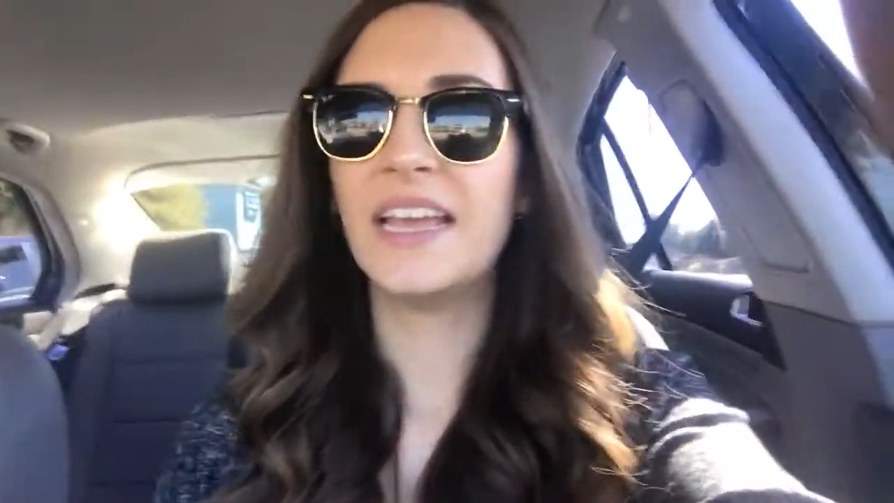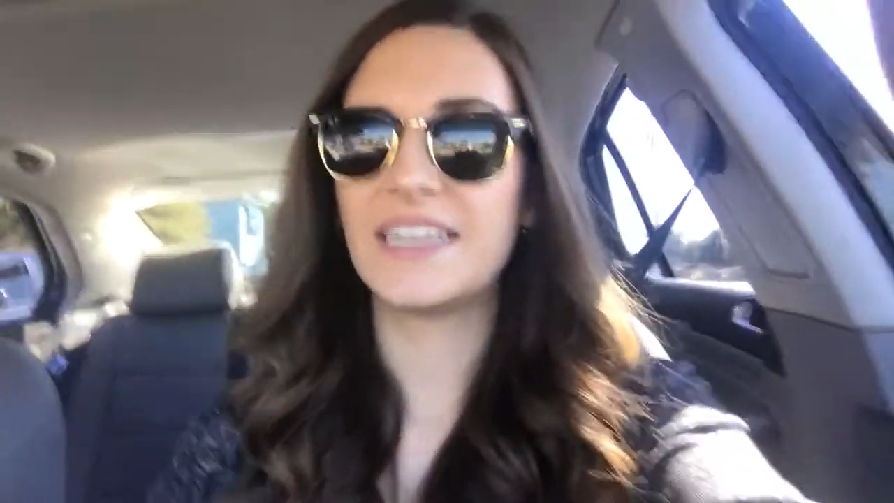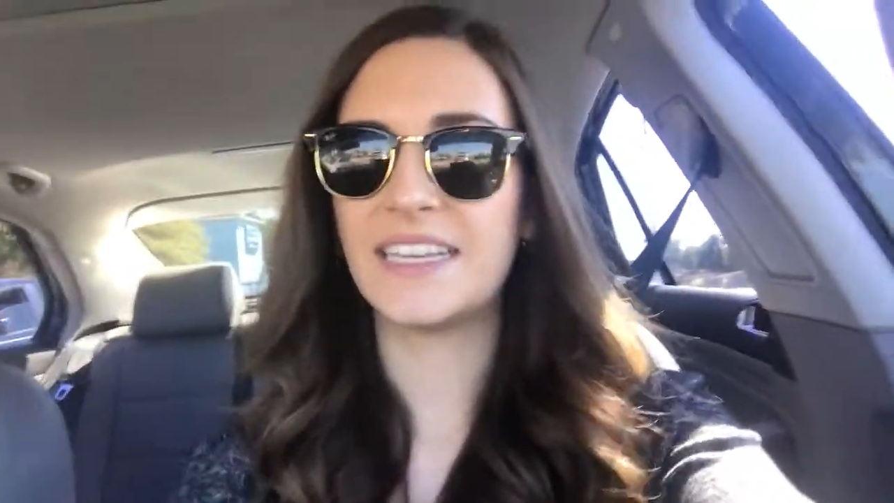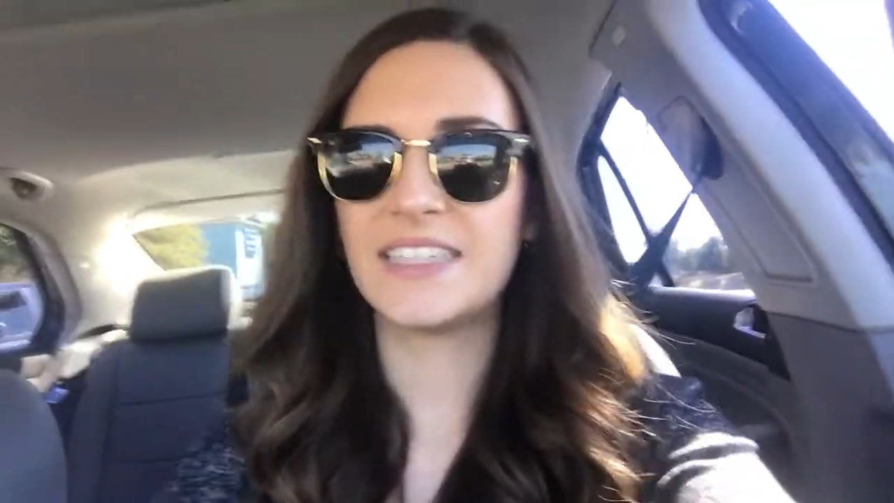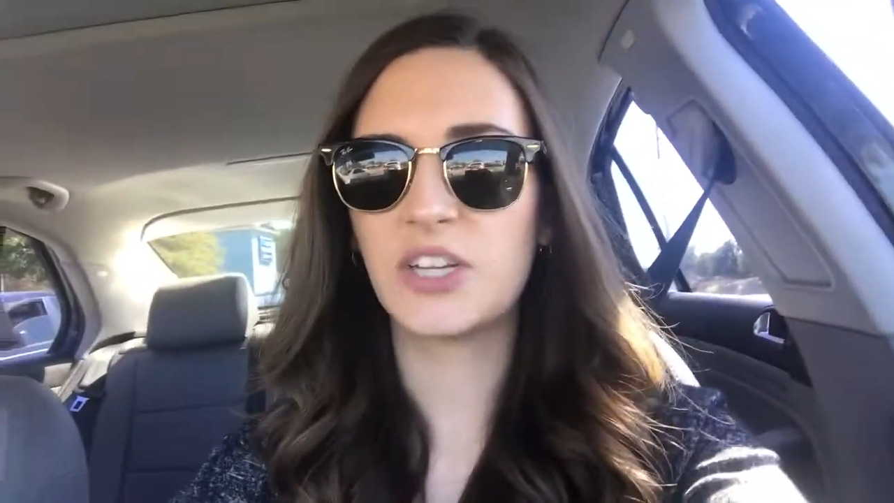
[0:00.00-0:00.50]

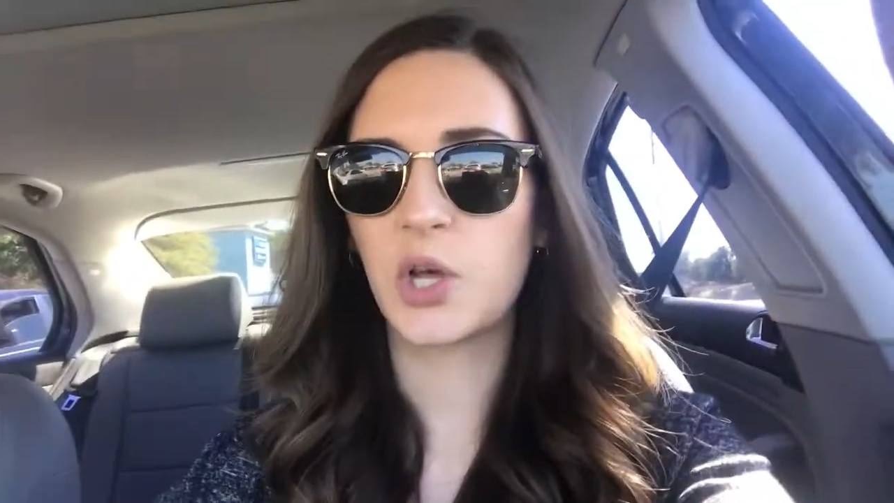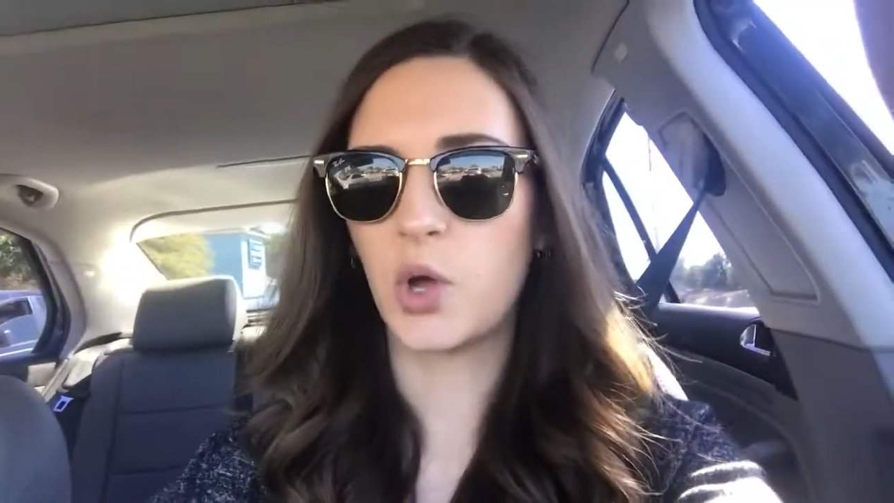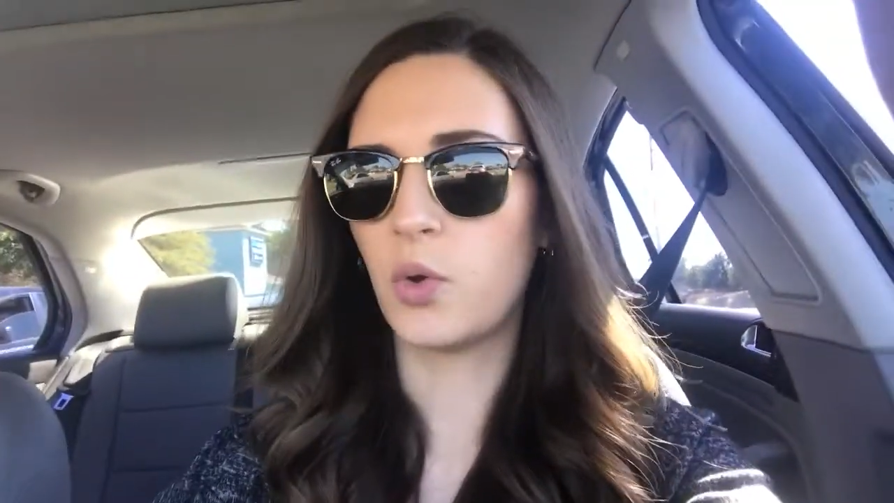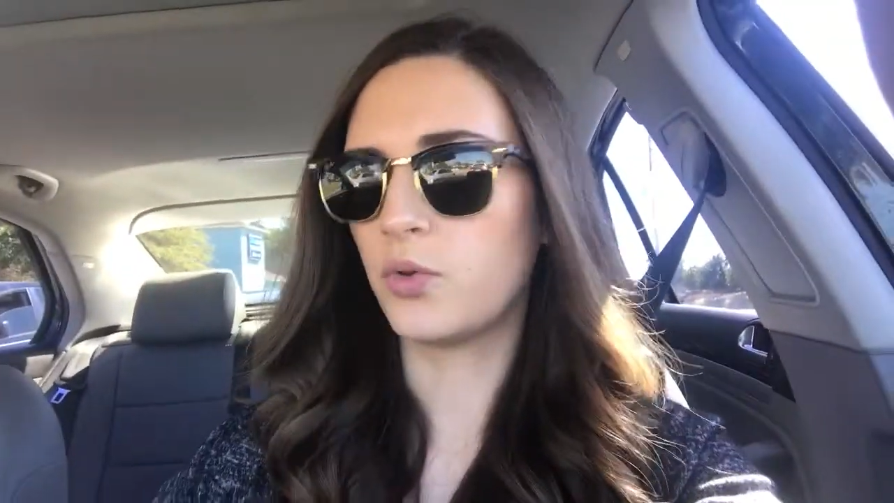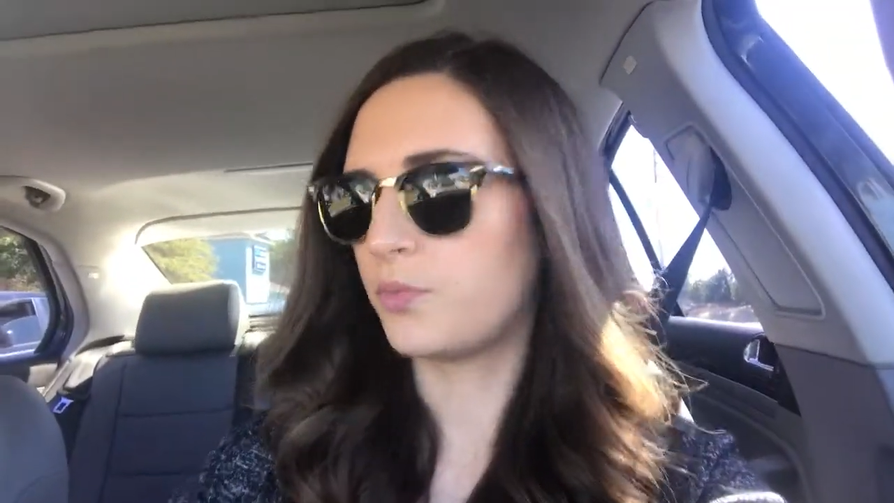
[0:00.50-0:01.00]
I think it's a
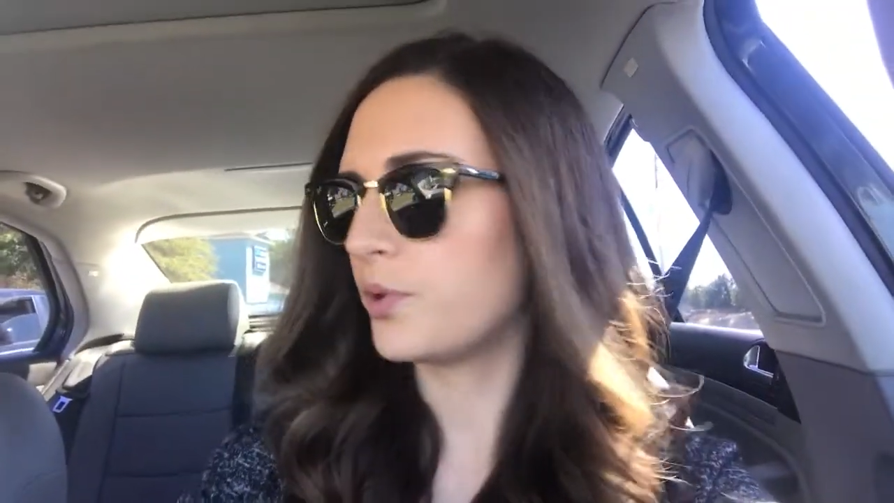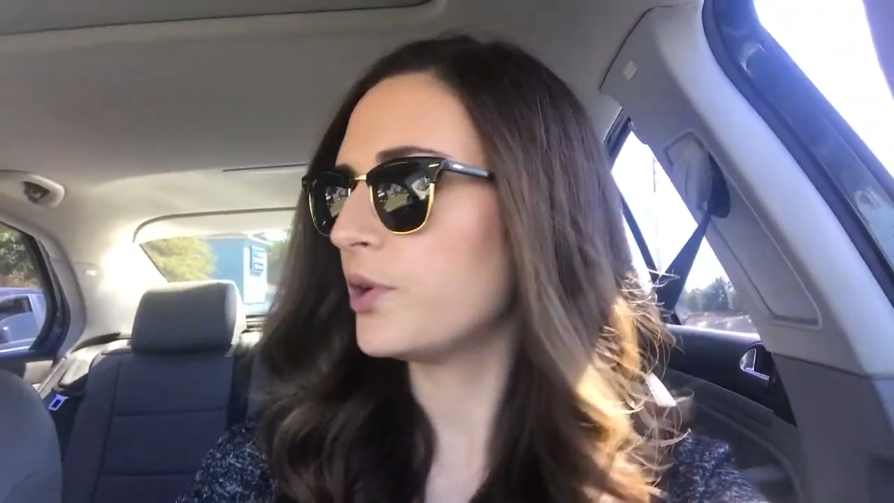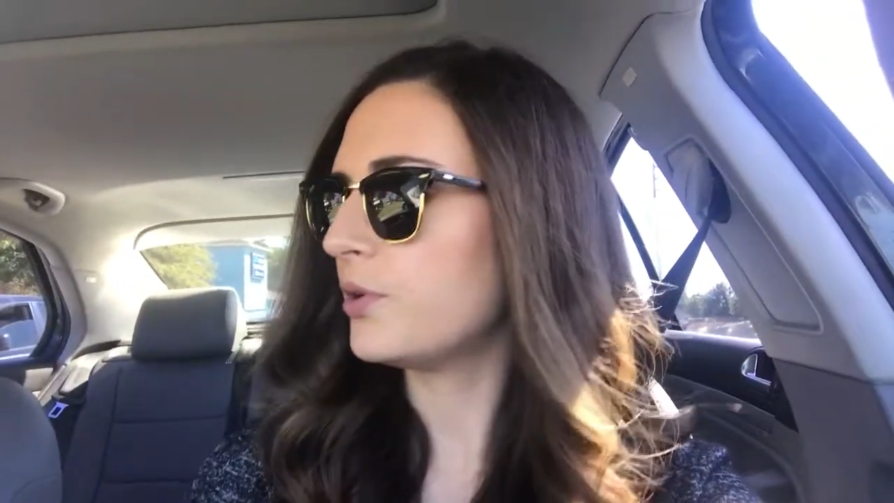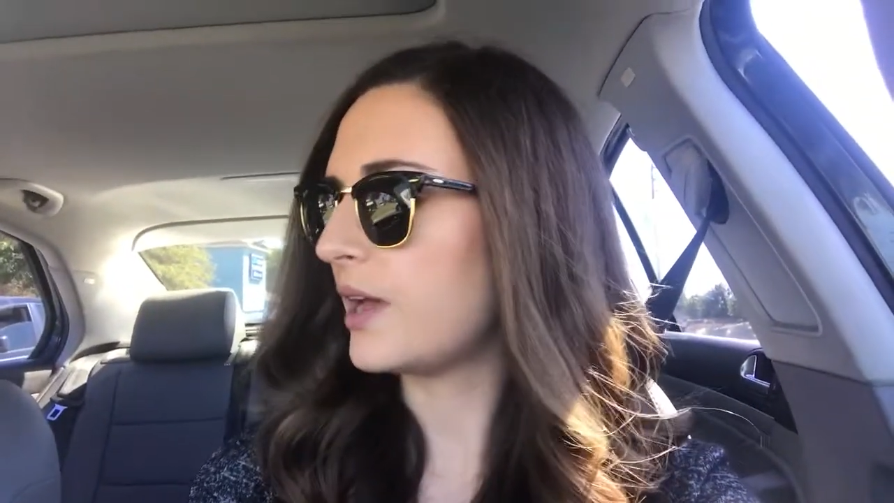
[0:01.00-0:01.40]
cold brew.